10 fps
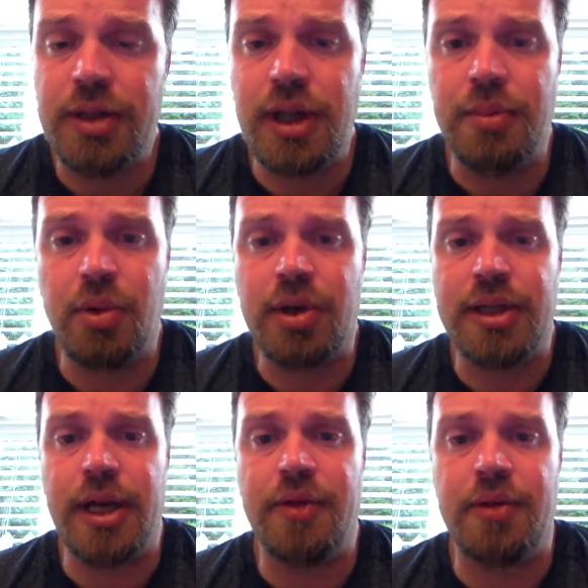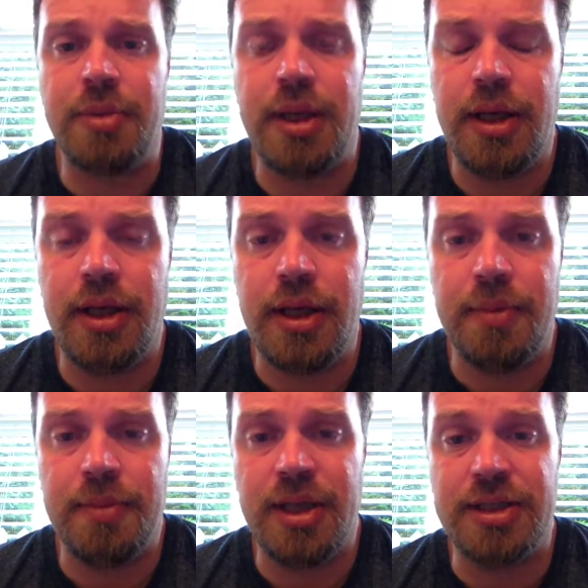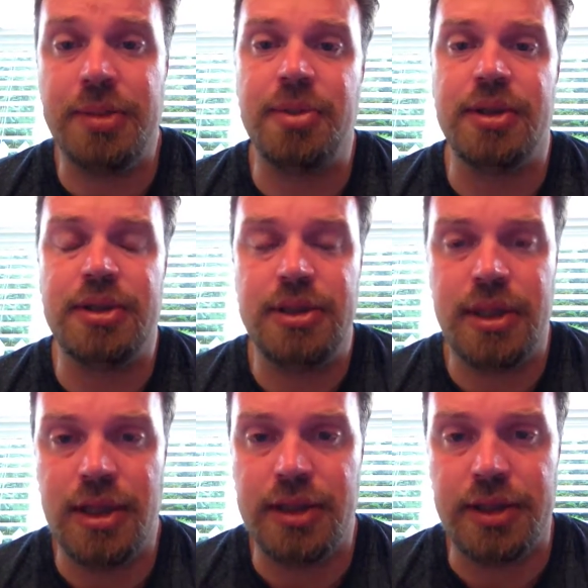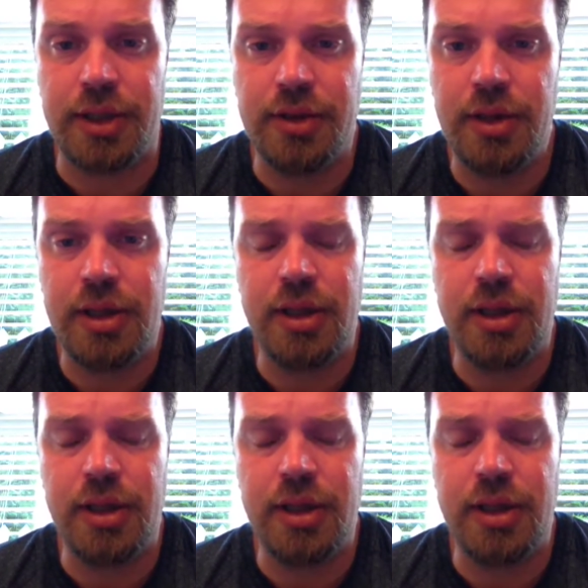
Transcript: they broke it down for me as simple as they could.